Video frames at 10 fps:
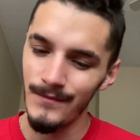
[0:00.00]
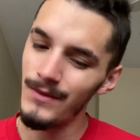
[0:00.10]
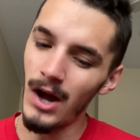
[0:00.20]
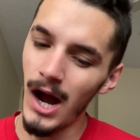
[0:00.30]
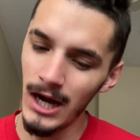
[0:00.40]

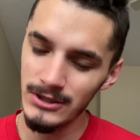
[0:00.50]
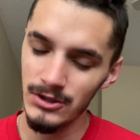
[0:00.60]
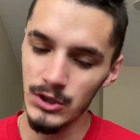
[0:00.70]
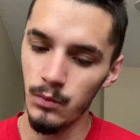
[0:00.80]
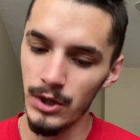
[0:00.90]
the Hawks are
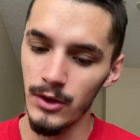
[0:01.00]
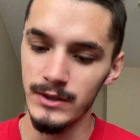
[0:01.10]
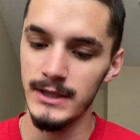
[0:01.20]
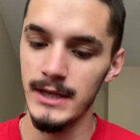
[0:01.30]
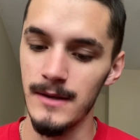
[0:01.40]
just one of
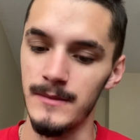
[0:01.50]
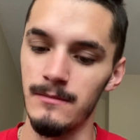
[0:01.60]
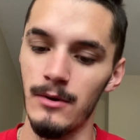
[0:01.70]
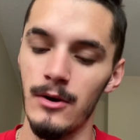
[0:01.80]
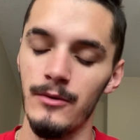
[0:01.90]
those teams, bro.